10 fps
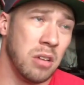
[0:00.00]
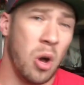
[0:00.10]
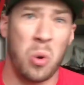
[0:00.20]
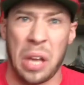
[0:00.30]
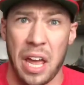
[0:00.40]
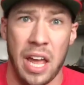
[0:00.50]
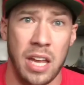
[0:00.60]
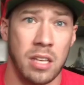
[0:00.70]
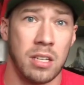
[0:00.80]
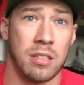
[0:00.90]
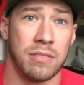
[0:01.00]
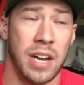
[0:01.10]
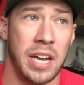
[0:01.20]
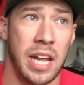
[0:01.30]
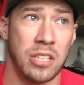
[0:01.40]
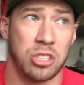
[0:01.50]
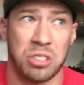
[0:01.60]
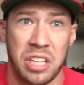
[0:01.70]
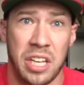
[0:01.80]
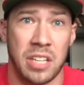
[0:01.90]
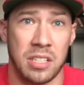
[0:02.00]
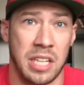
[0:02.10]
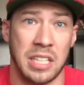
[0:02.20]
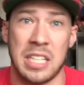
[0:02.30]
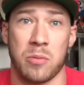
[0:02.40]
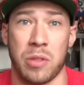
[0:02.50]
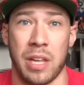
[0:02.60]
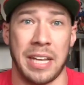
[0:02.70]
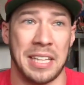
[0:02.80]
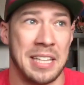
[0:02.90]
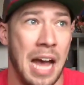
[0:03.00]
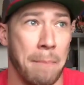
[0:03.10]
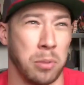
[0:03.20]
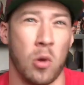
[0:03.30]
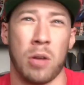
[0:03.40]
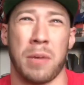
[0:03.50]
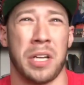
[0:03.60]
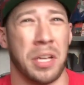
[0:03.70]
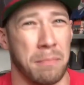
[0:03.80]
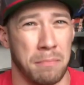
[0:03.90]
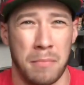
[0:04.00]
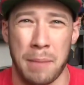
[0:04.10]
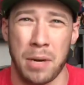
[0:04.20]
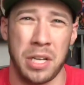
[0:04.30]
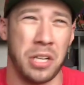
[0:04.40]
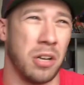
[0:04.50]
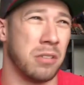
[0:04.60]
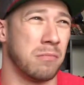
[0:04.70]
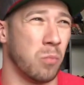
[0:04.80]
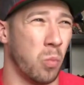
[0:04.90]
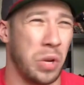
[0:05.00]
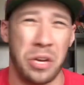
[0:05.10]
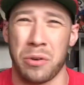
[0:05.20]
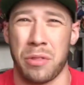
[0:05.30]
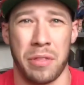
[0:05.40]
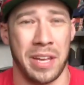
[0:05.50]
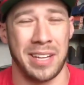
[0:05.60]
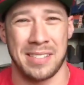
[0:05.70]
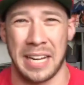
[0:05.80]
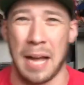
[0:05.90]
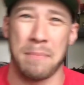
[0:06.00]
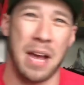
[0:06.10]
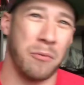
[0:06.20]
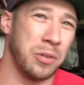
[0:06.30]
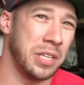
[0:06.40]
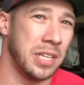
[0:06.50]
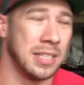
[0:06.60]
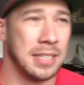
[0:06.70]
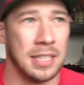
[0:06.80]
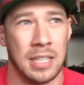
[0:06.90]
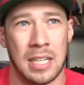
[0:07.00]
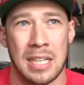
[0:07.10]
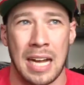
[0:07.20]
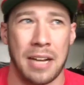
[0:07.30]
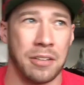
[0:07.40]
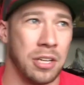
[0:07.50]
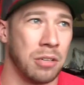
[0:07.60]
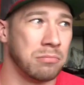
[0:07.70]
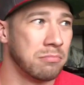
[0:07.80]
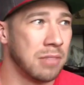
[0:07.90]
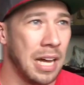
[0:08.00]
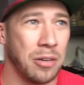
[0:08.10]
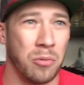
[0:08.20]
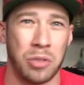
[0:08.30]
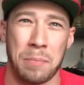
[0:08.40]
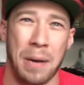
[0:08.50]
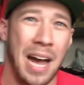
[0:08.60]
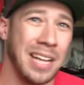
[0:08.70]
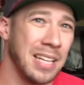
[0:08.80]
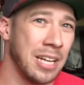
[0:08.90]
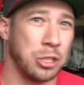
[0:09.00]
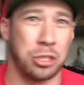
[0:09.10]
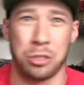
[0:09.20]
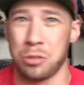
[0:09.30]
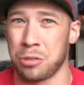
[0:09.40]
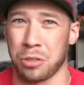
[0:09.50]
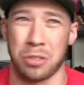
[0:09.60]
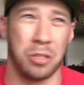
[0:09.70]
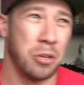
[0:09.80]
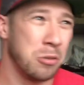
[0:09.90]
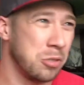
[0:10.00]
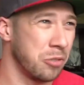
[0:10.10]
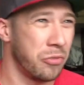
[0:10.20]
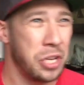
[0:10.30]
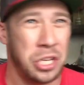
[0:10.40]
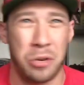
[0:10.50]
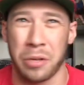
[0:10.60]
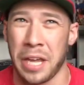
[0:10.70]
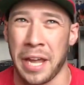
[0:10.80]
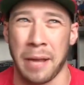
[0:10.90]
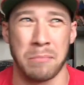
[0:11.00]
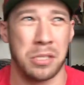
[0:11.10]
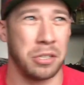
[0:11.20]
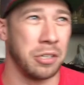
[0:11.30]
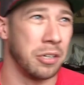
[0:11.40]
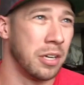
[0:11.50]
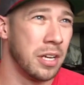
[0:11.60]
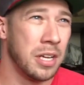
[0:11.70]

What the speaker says: okay financially, at least with like not blowing my money on weird things. Like I'm not really, I don't really buy a lot of shoes or clothes or video games or,